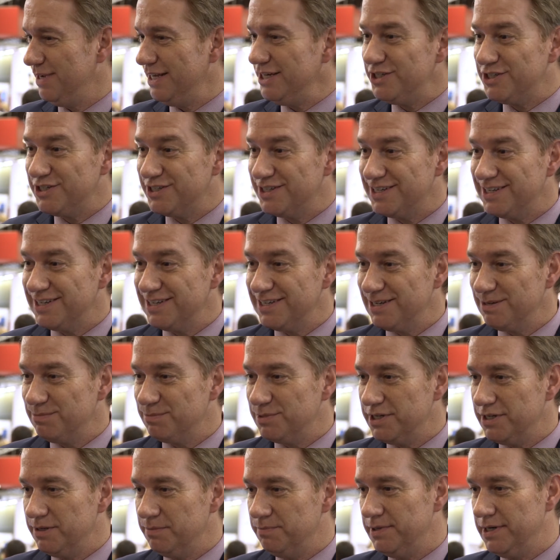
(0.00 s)
mention a little
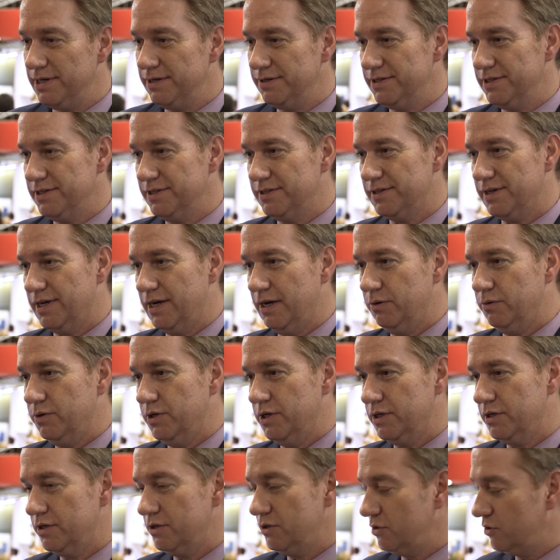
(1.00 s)
bit about it. Okay.
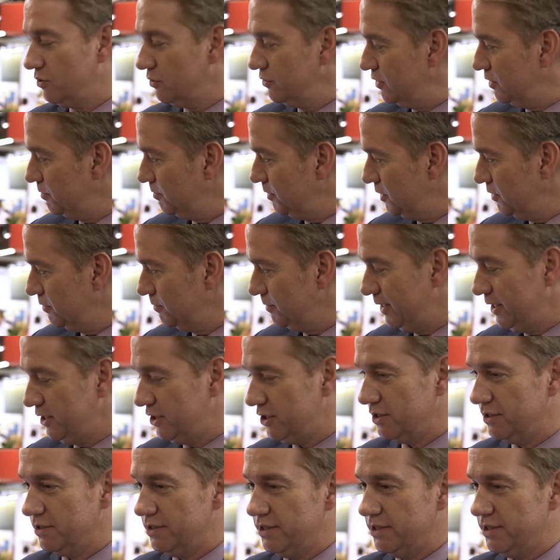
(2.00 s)
Our contamination